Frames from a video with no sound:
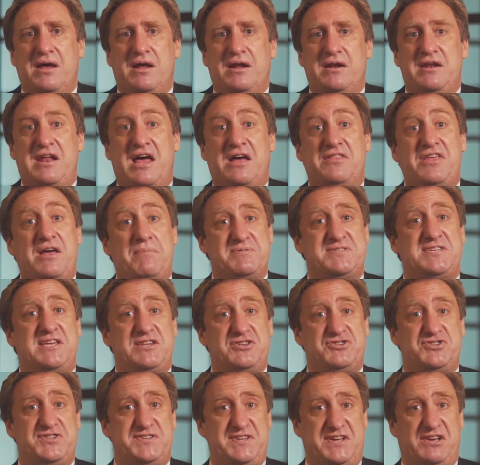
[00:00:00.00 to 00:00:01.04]
Now that
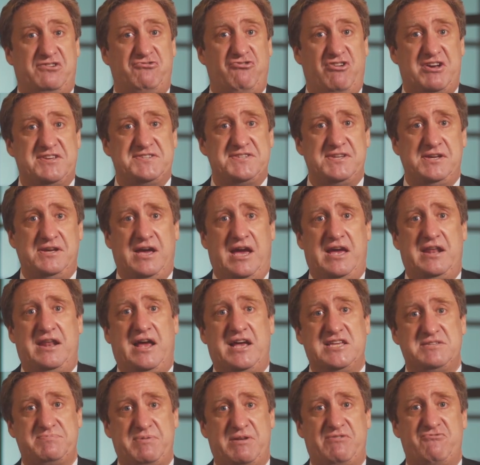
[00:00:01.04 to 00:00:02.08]
percentage is increasing and
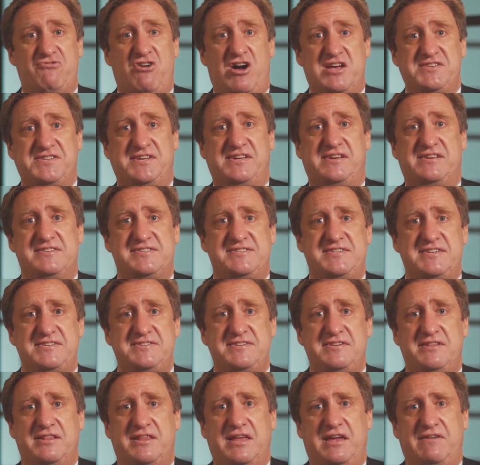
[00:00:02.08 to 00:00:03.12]
has been rising
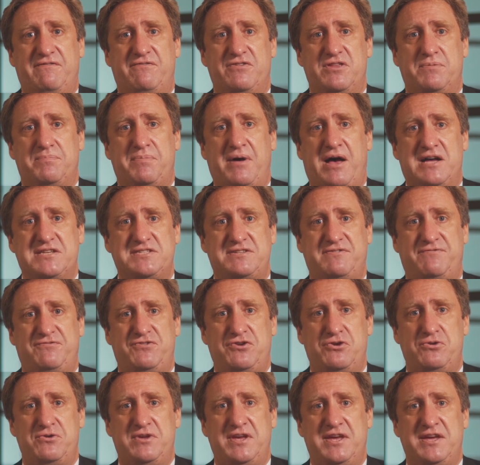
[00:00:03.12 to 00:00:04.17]
consistently for the past
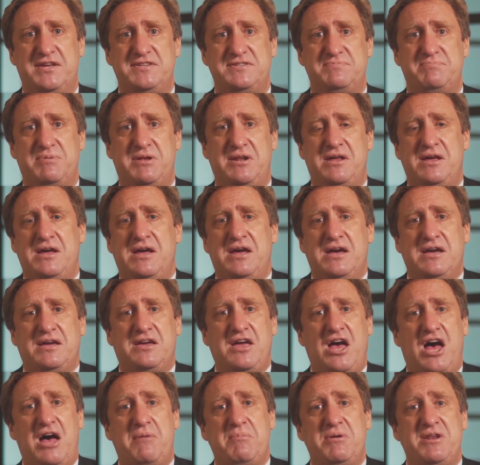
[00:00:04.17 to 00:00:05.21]
few years, but
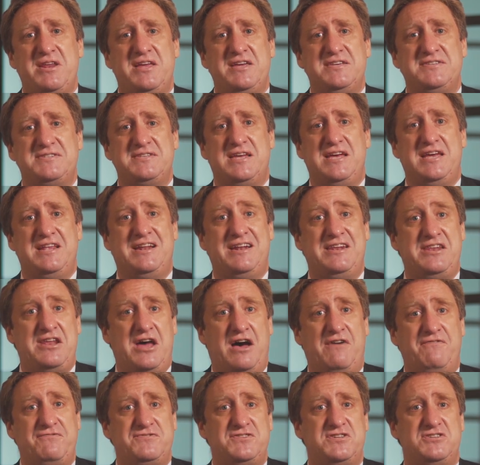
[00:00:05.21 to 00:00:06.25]
Carmen, is it
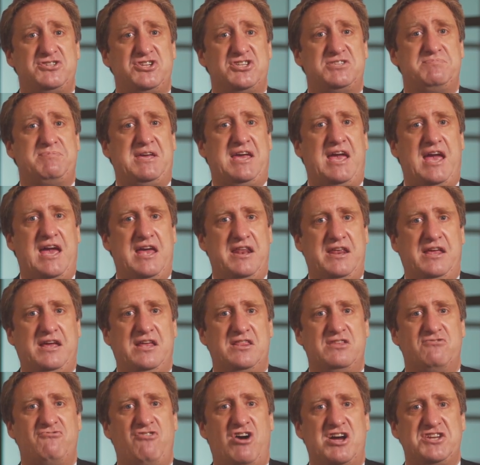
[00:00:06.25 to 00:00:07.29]
enough to just be heading
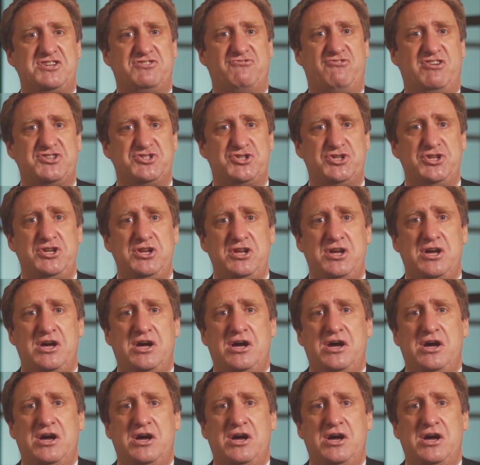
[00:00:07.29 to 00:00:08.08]
in the right direction?